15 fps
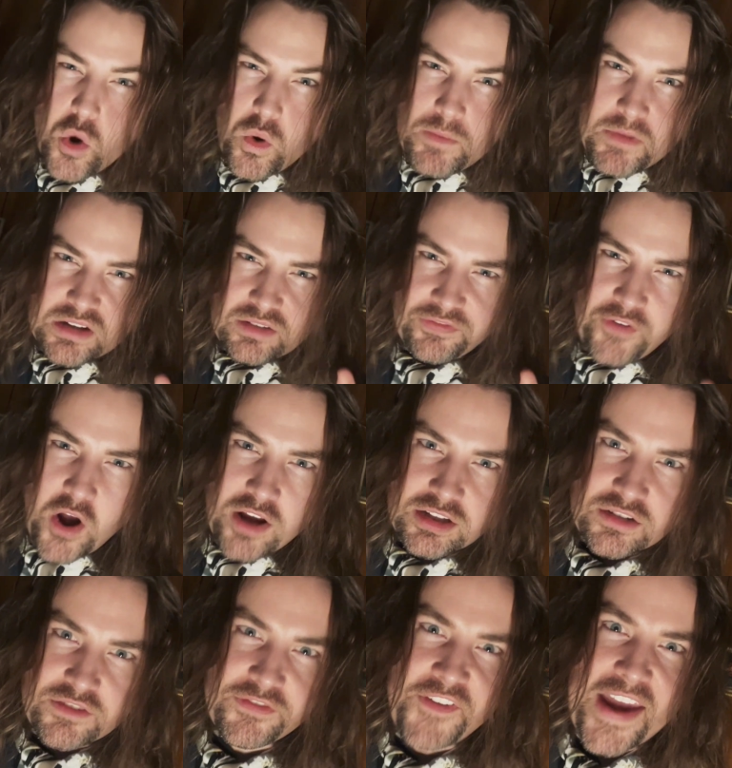we must
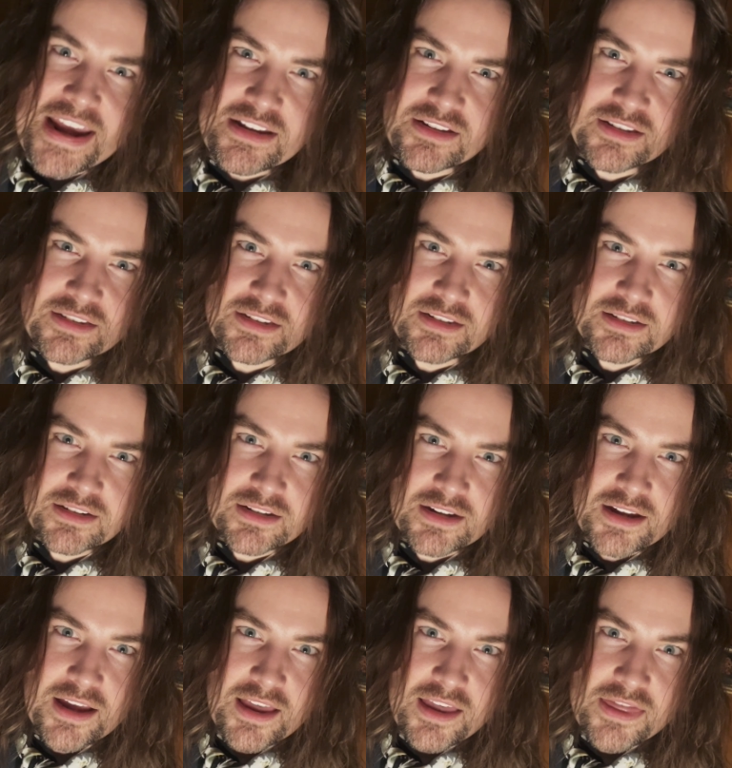first face
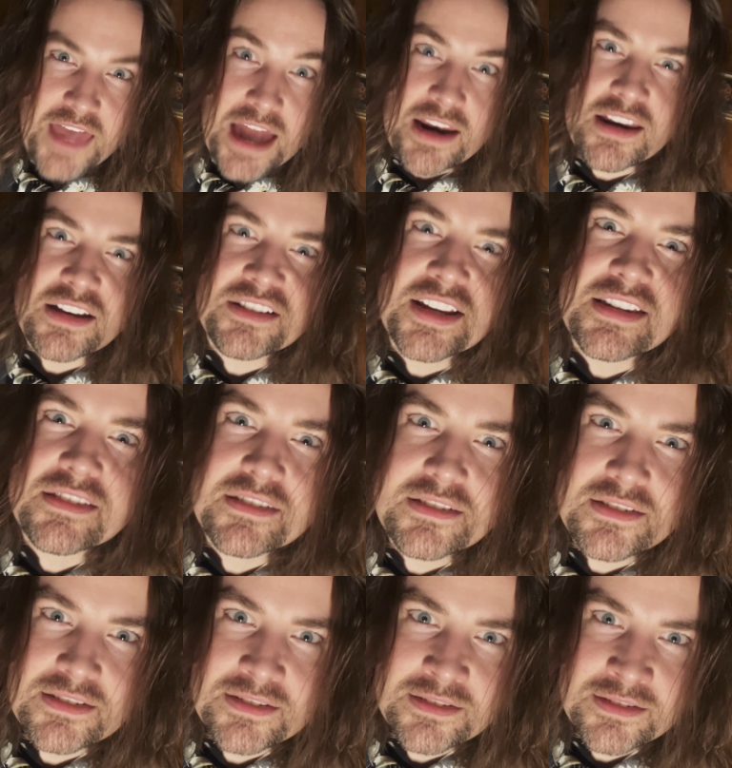that it exists.